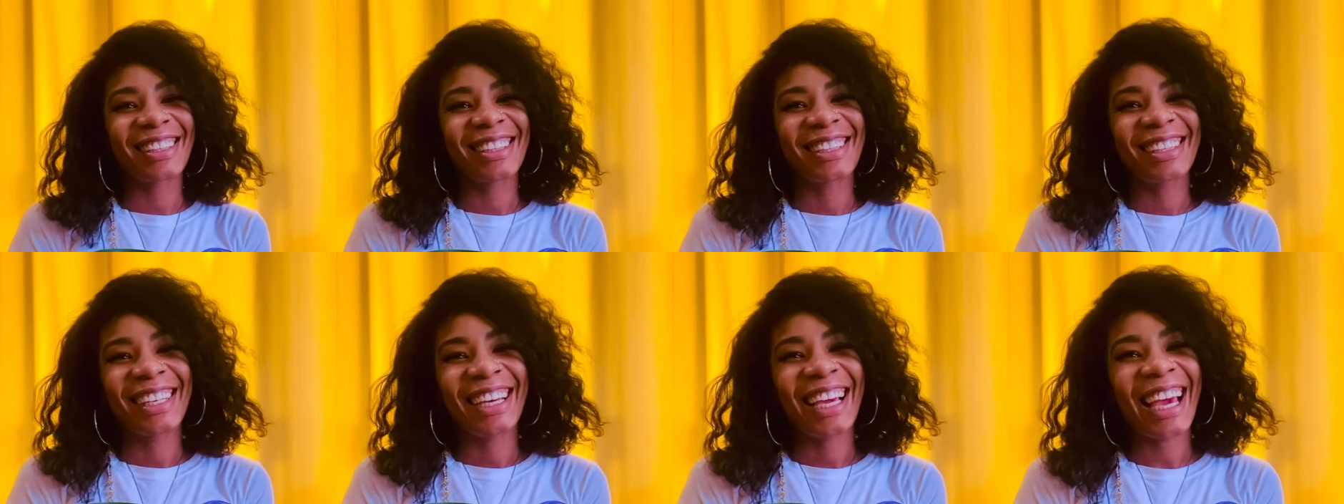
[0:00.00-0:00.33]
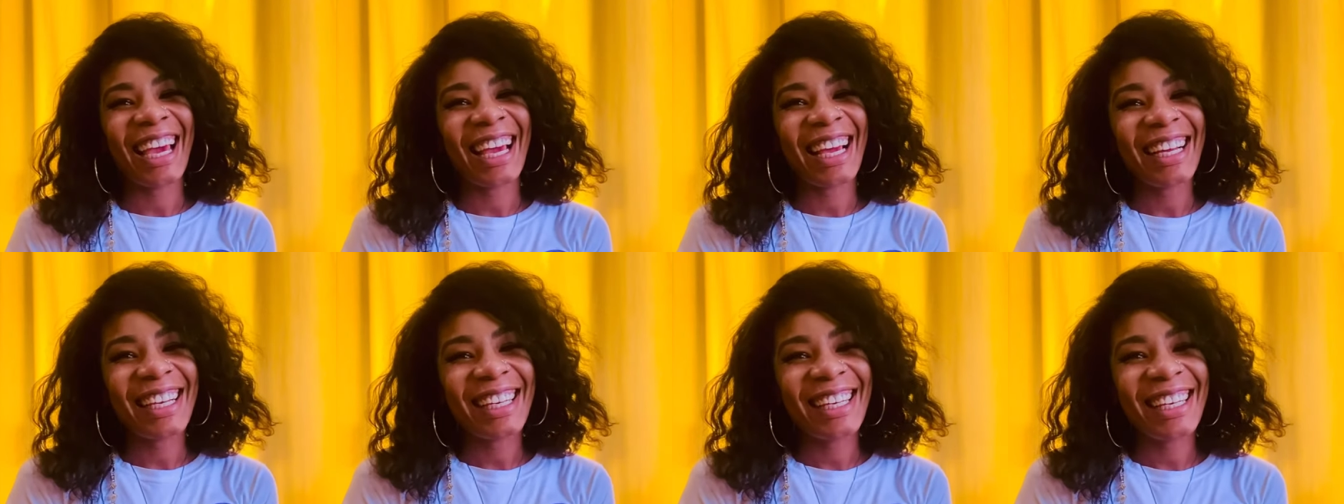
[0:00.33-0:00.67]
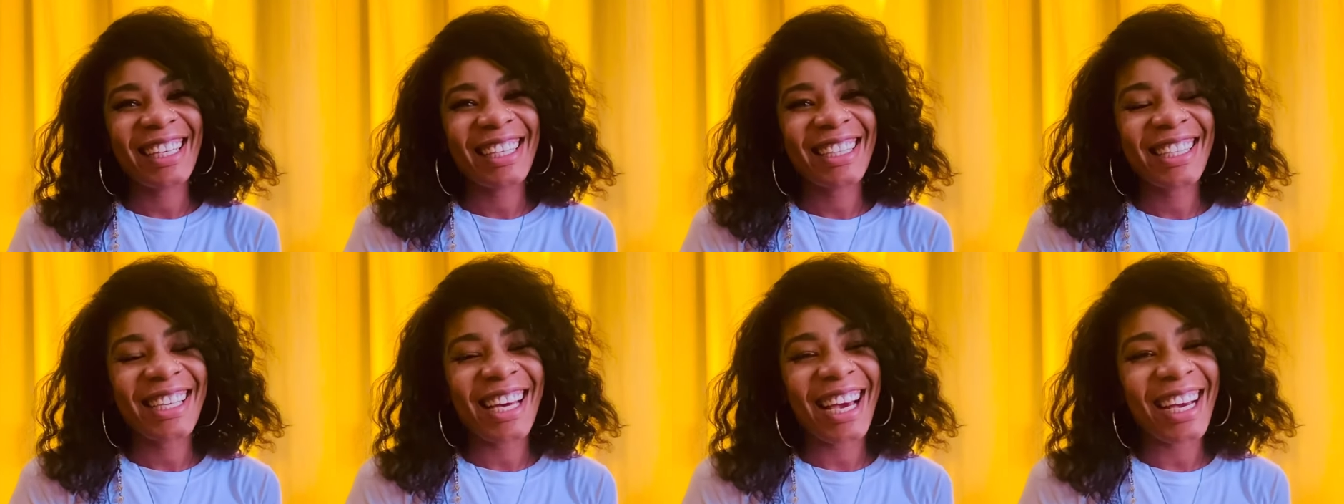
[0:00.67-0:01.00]
Hey
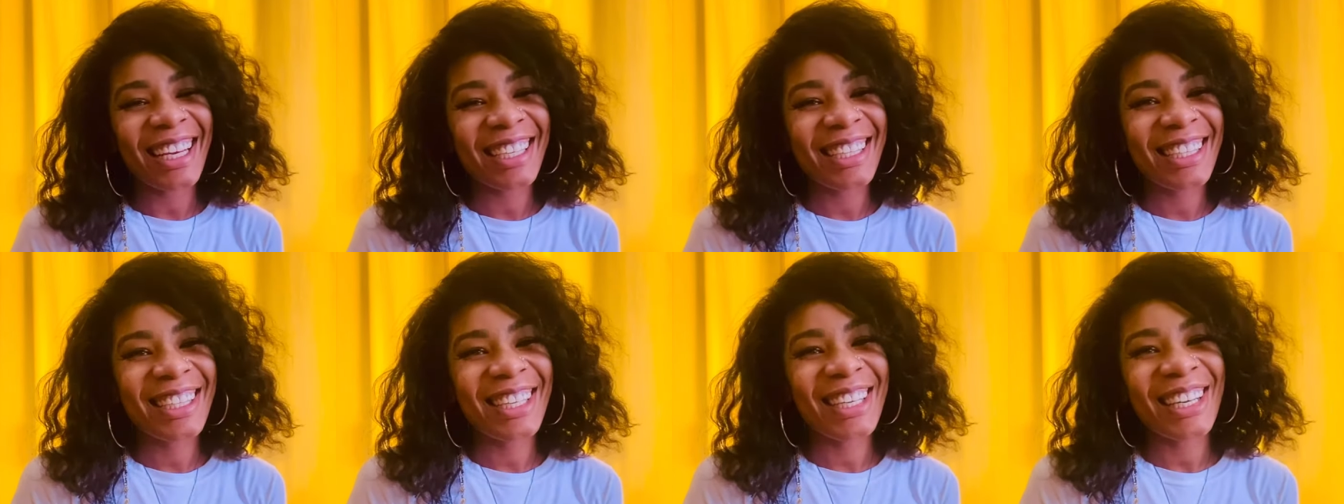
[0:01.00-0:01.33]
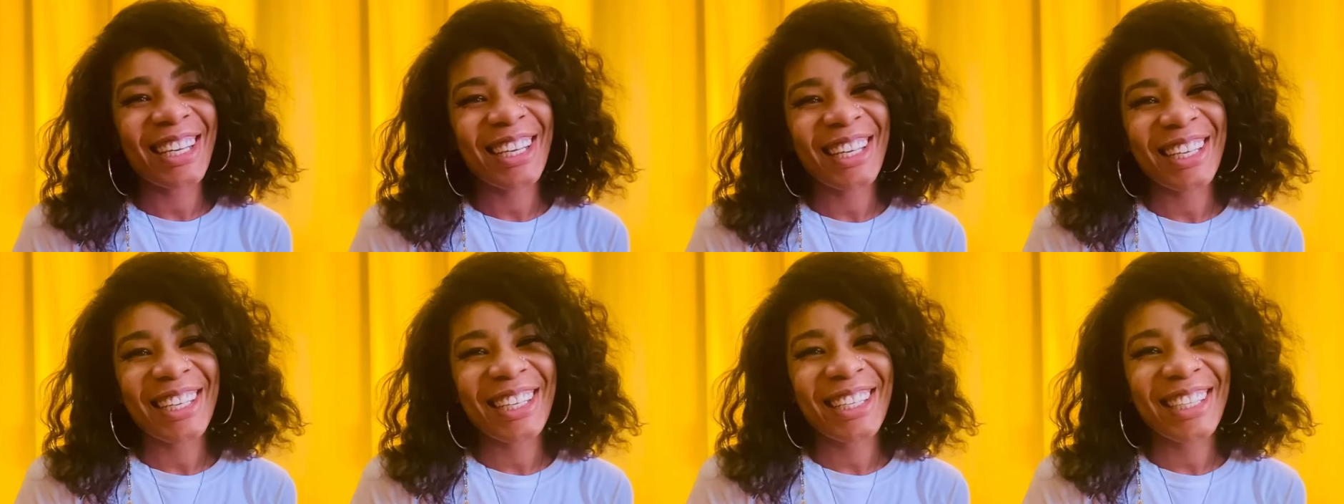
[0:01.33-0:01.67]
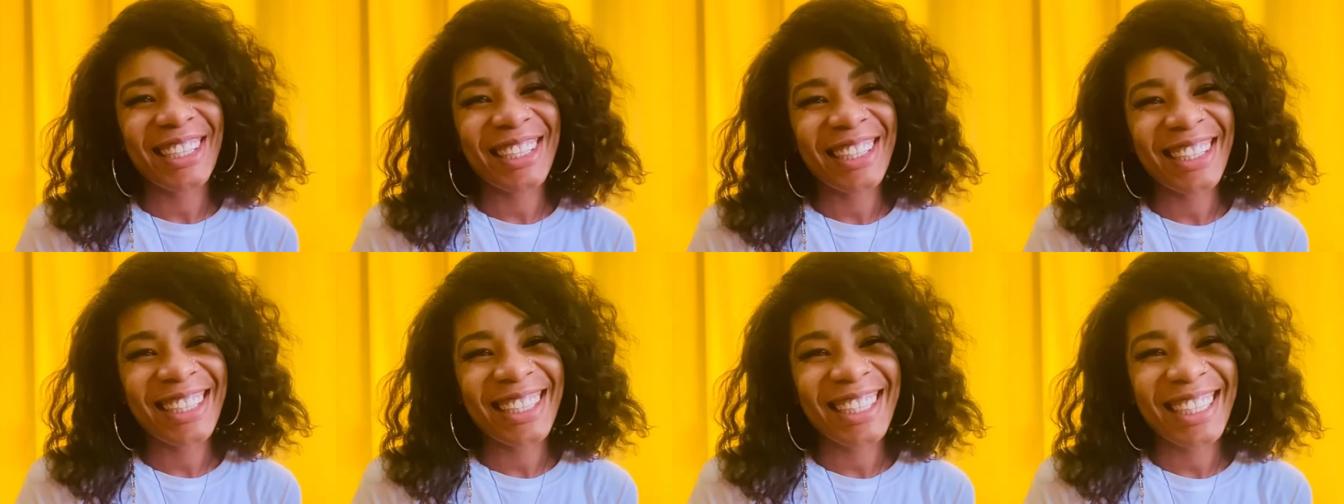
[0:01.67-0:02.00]

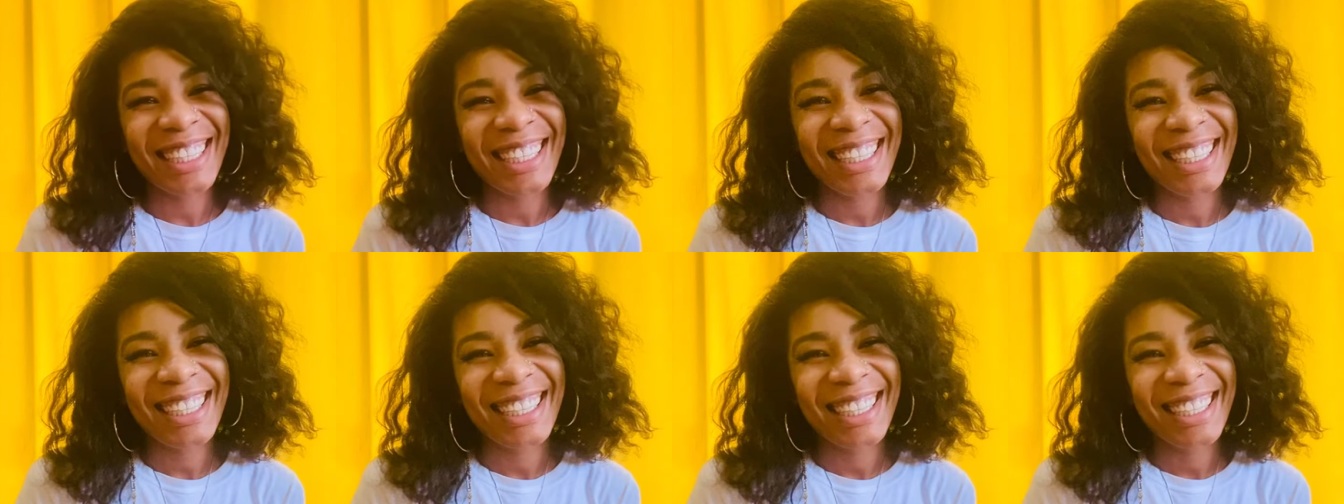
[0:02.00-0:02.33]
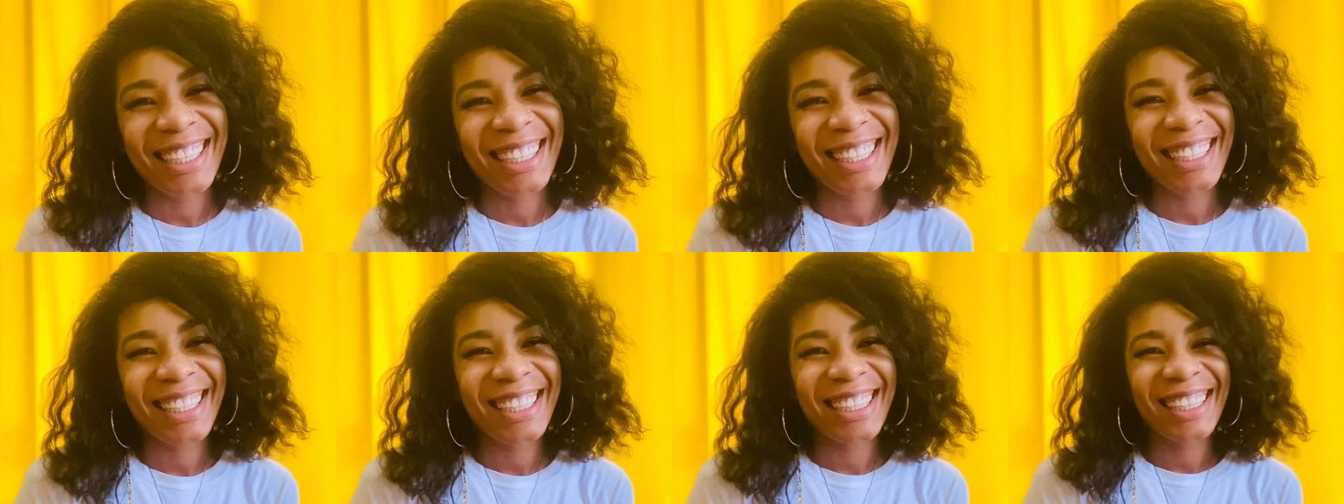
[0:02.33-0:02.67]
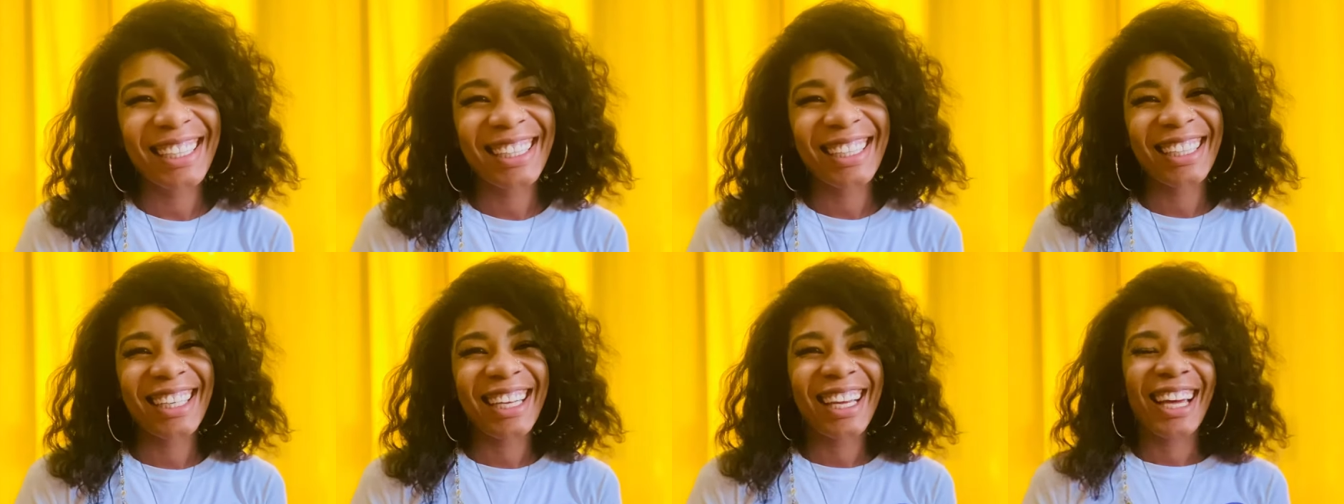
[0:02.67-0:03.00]
detoxes.
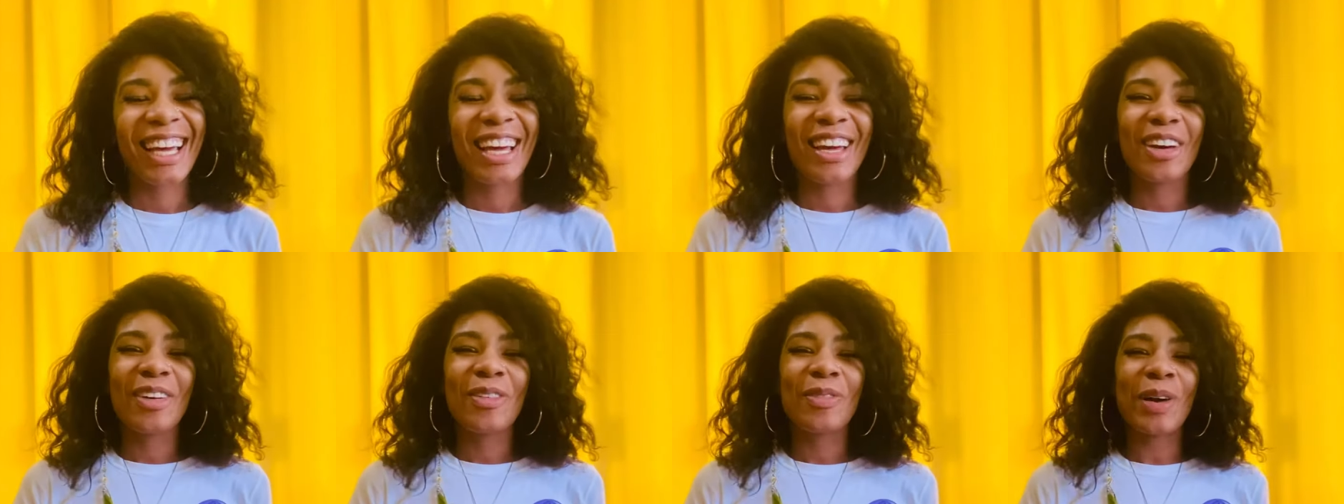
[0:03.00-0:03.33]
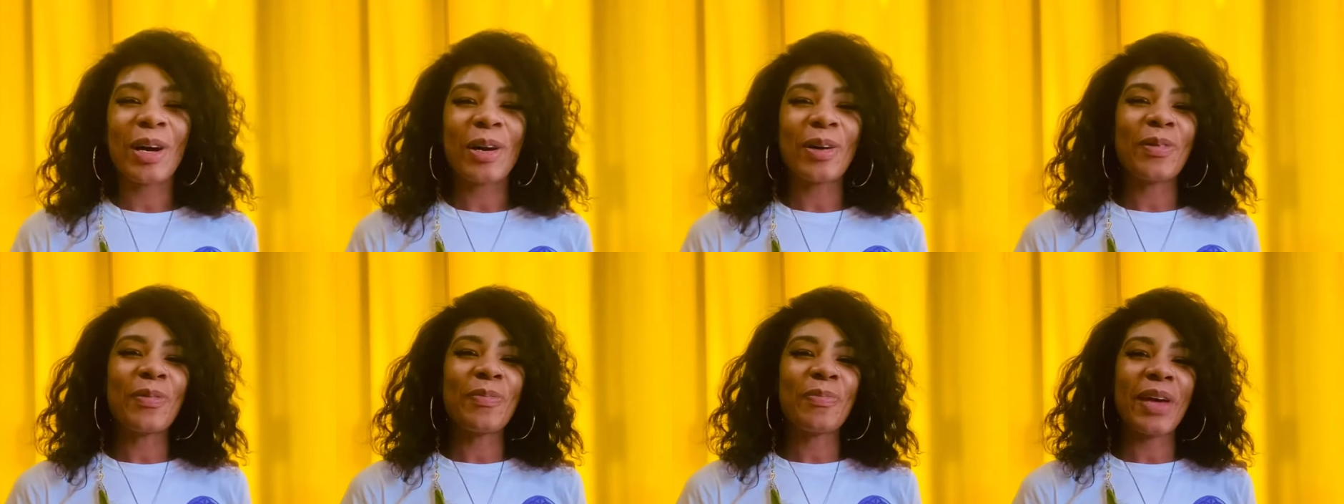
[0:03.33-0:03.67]
Welcome